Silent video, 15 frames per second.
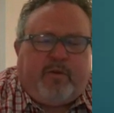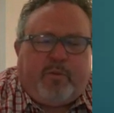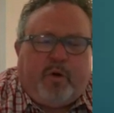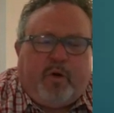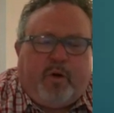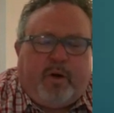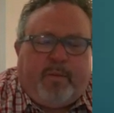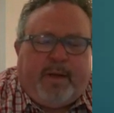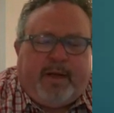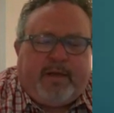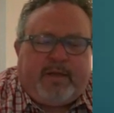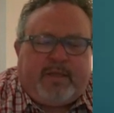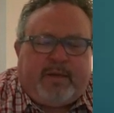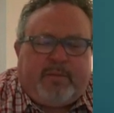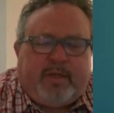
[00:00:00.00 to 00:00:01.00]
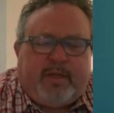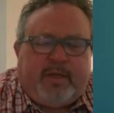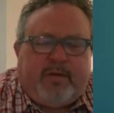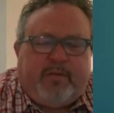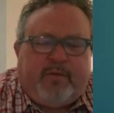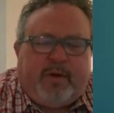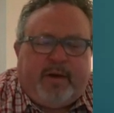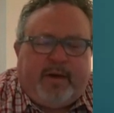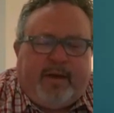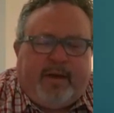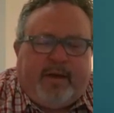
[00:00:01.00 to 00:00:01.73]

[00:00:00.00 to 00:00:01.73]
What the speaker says: more about some of the different